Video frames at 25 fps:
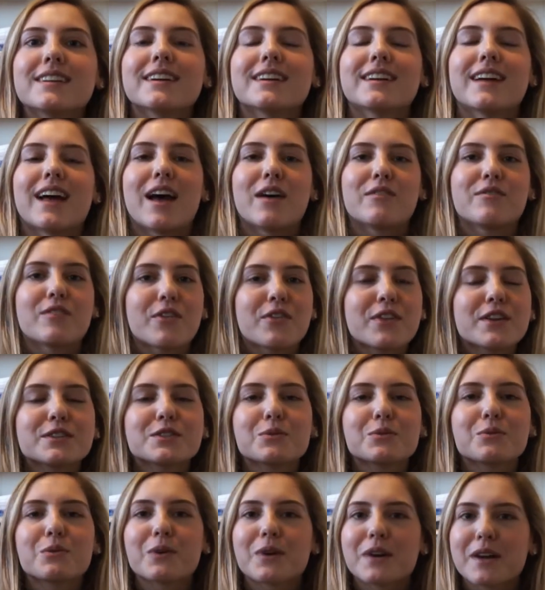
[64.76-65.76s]
have nothing to
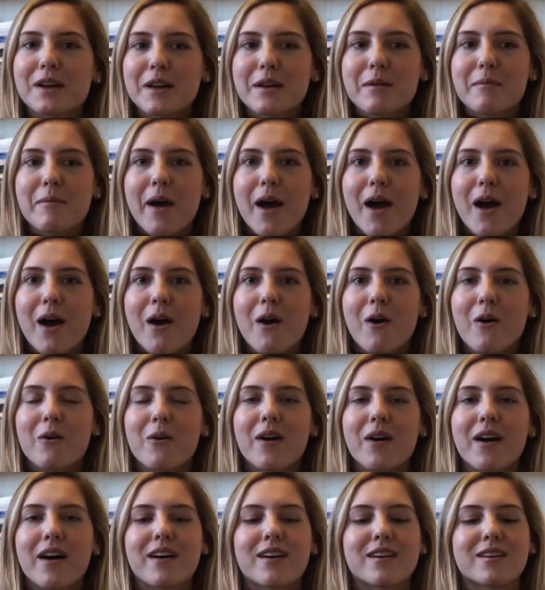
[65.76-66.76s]
worry about,
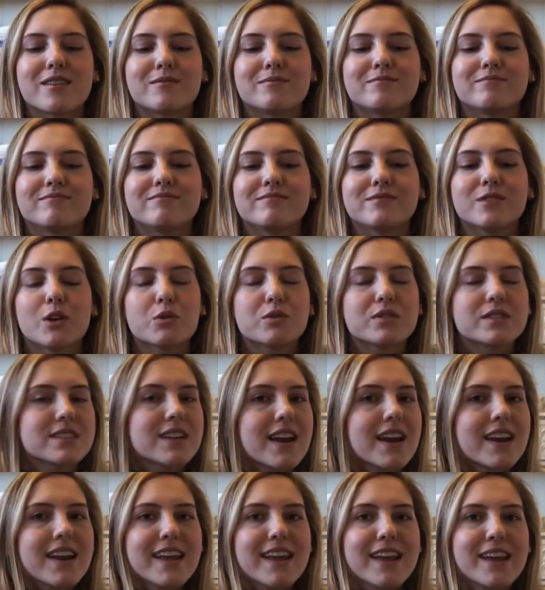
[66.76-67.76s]
no
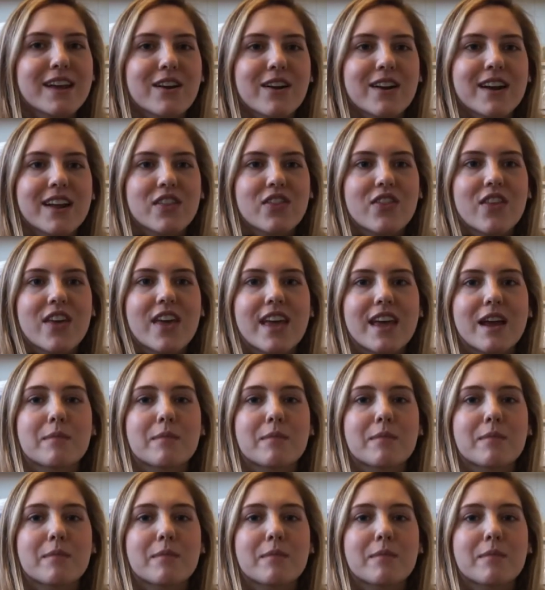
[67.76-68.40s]
studying or anything.